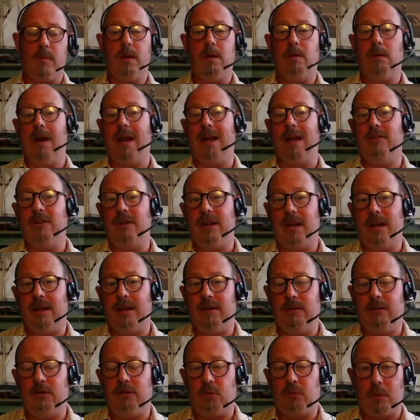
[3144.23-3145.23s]
who'd landed in
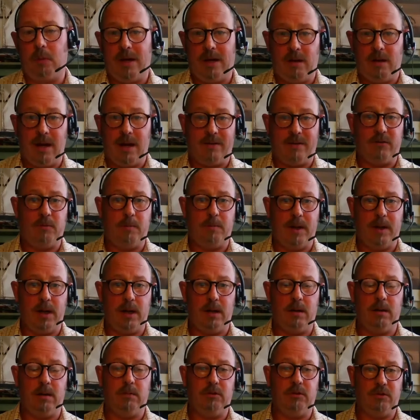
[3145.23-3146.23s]
Sweden after
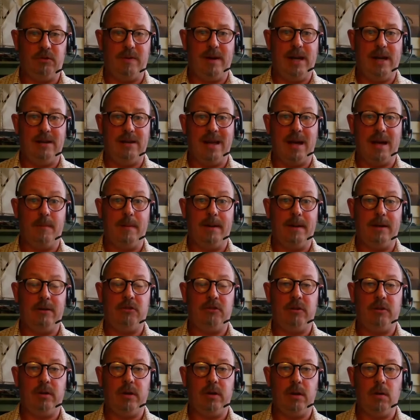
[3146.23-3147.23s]
being severely
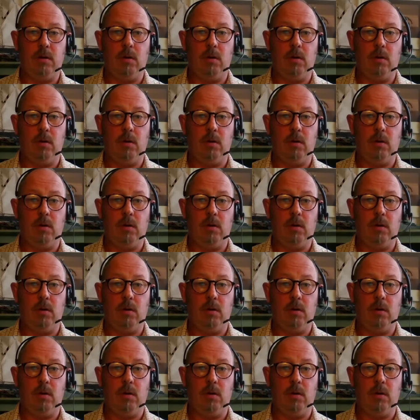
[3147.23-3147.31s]
damaged